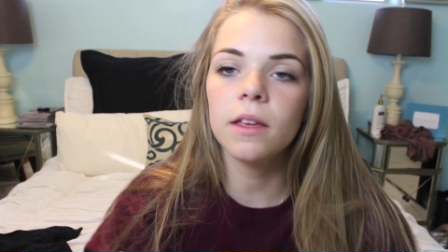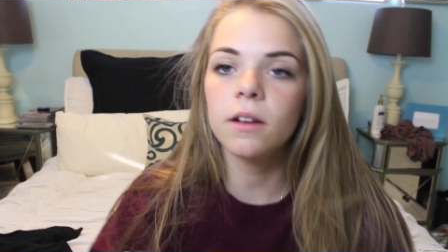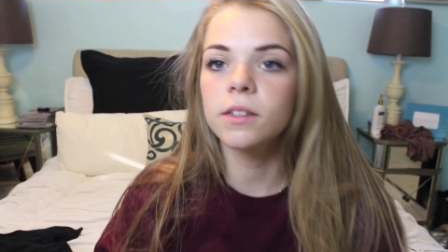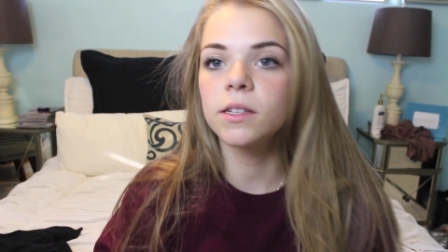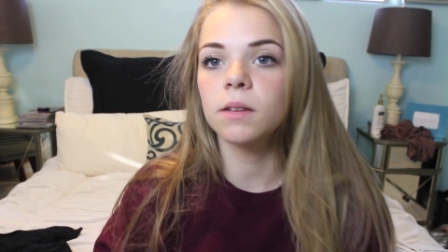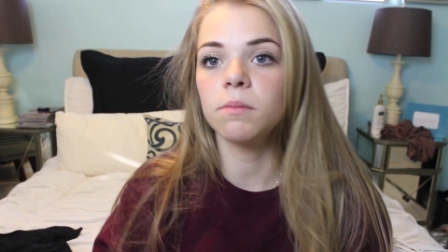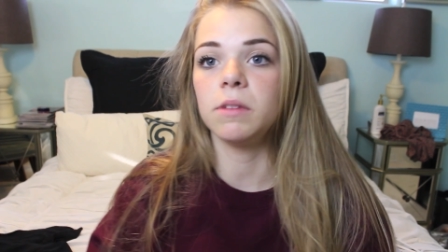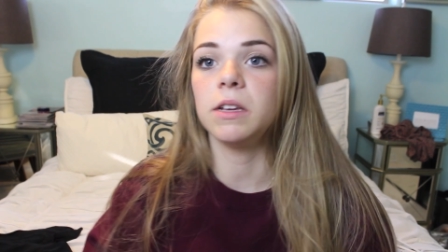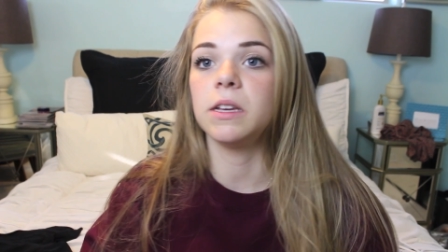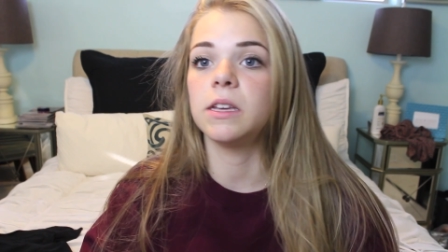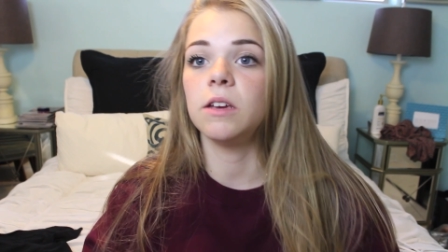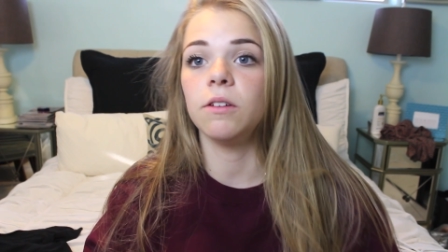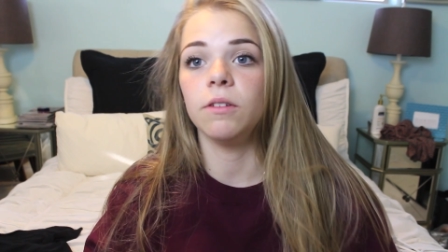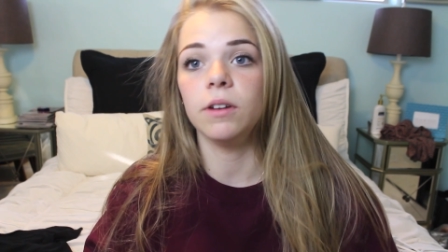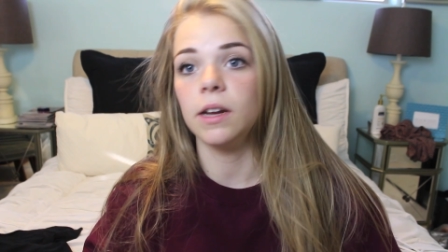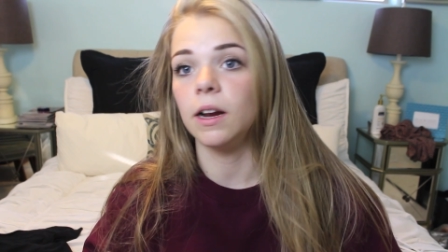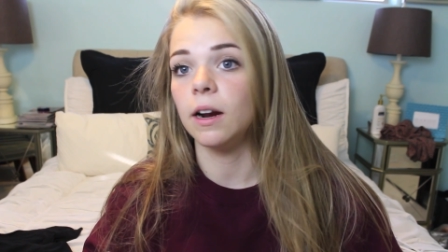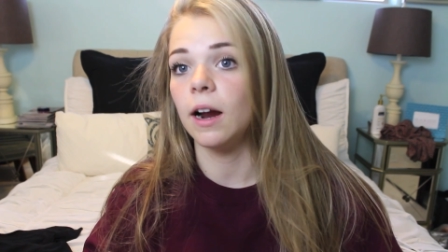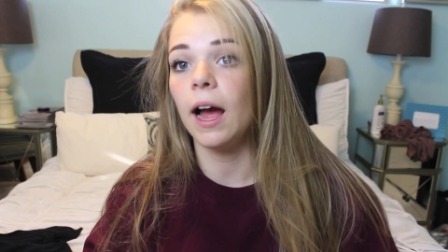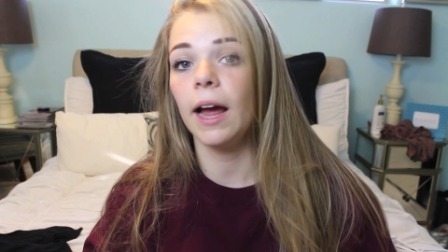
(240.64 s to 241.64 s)
there's something cute
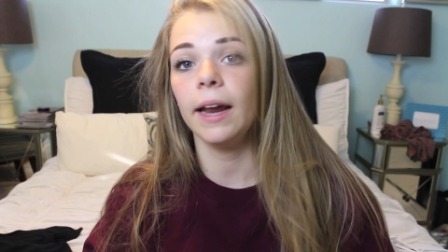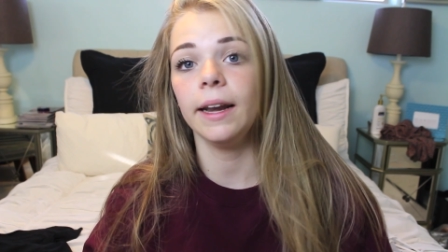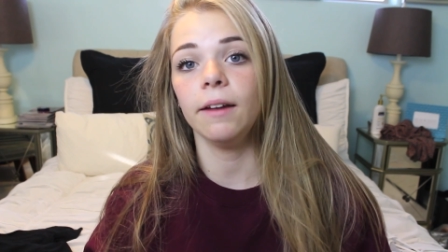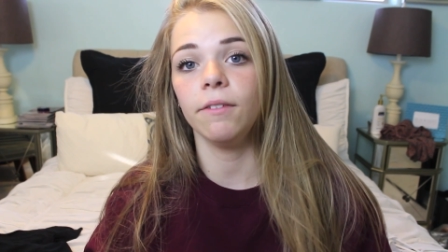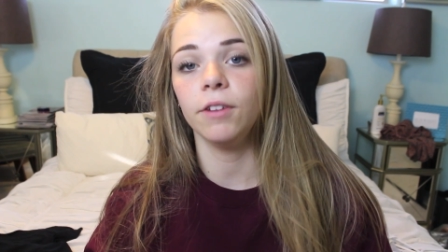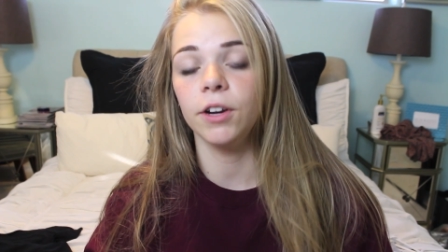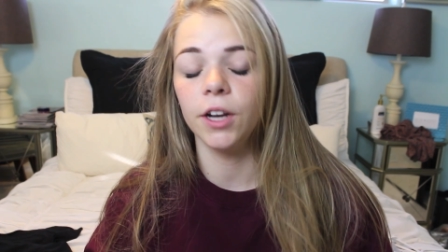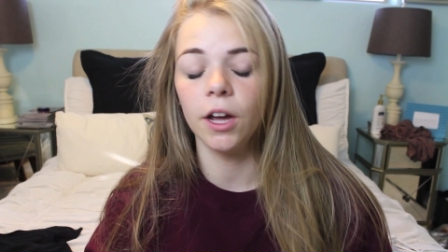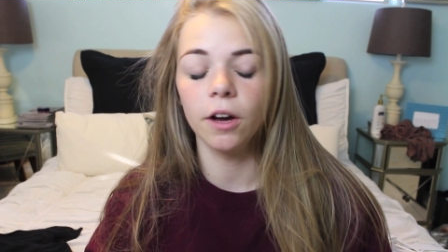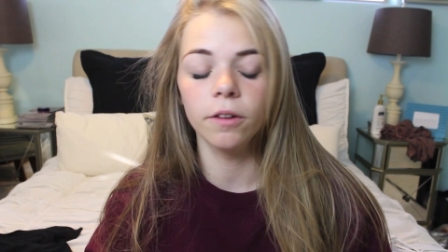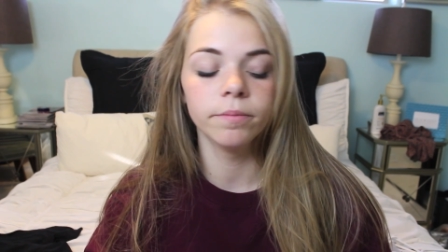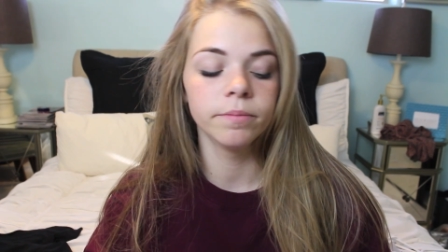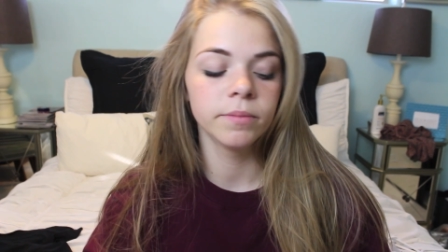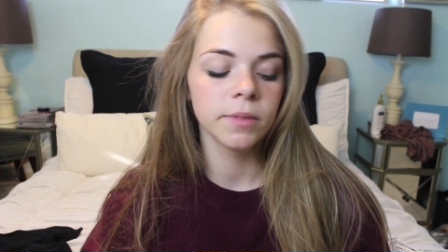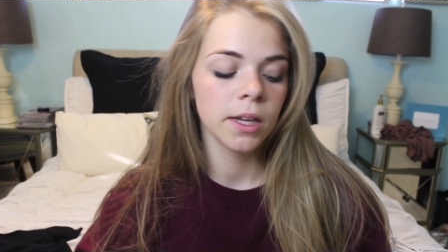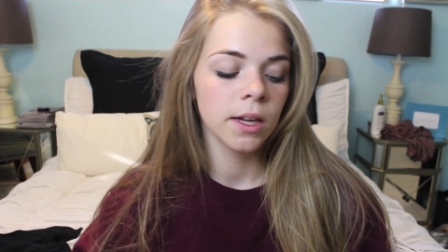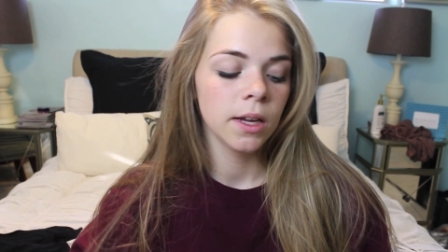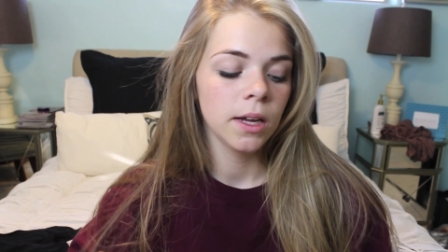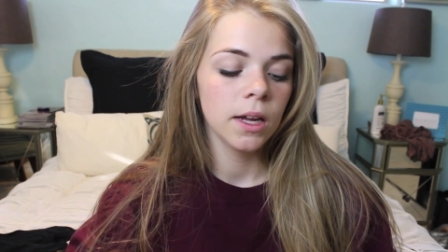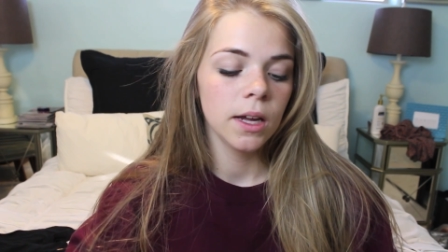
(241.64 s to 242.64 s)
in here. I never know.
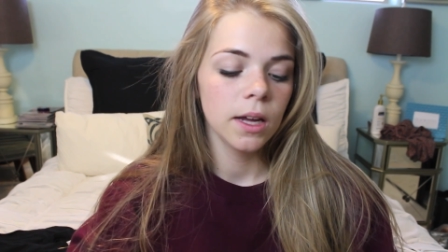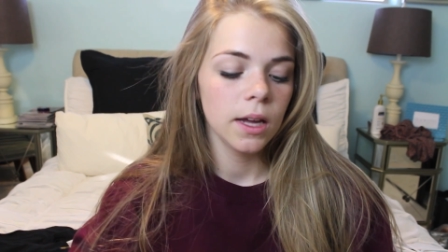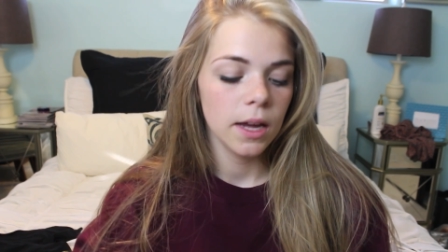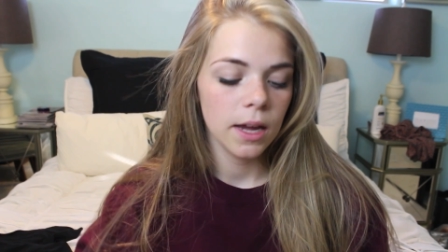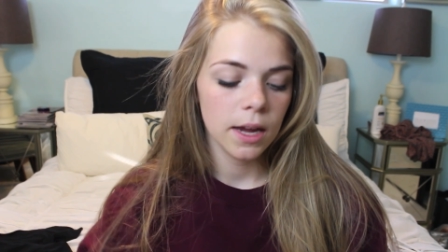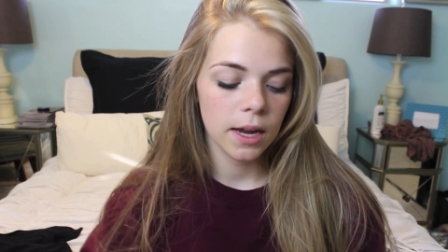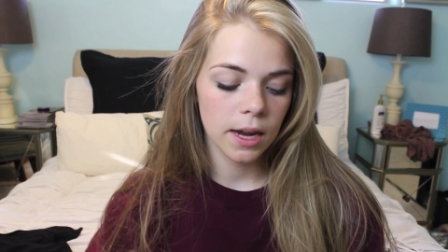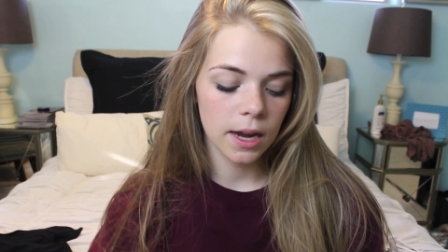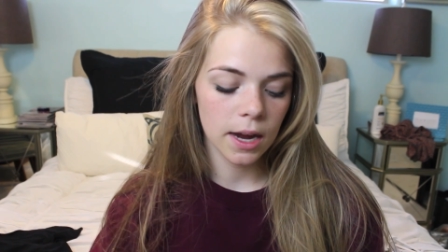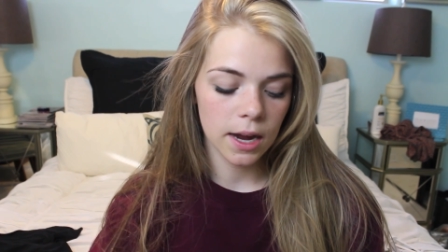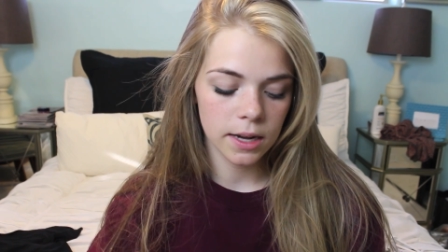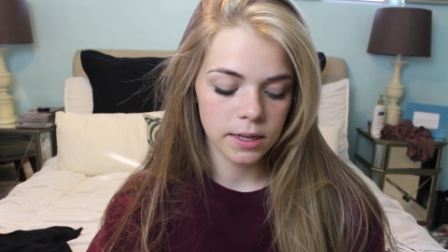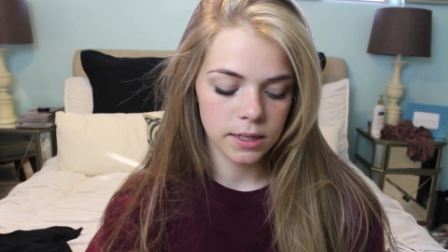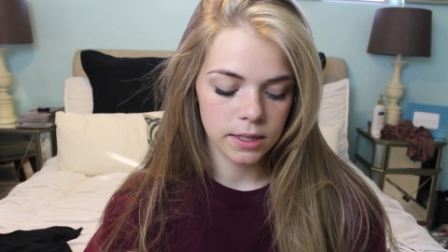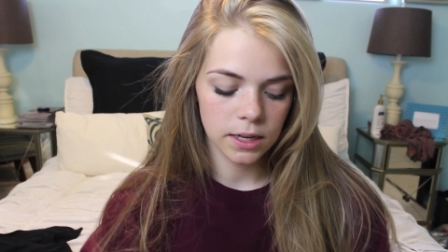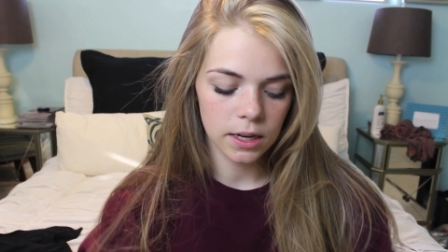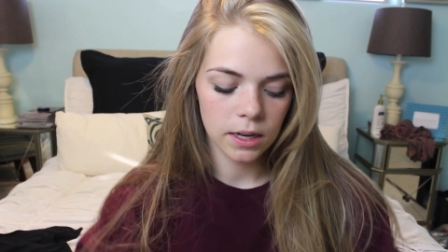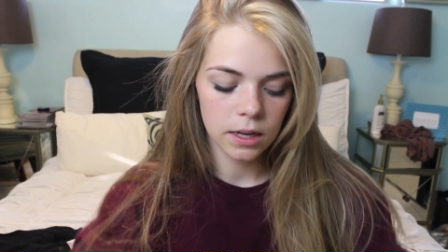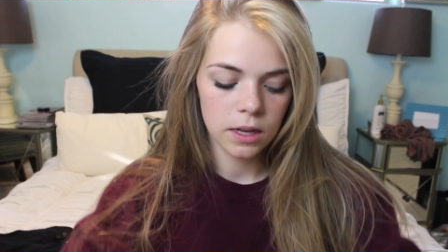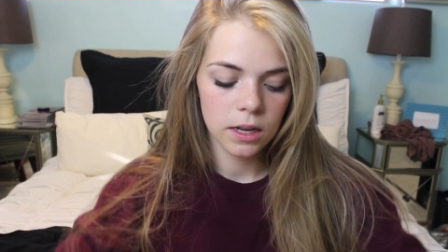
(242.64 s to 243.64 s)

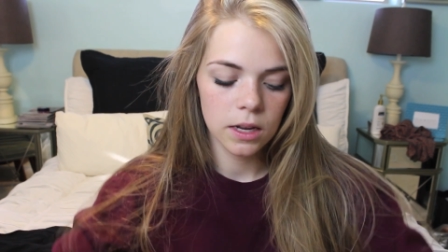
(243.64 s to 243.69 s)
And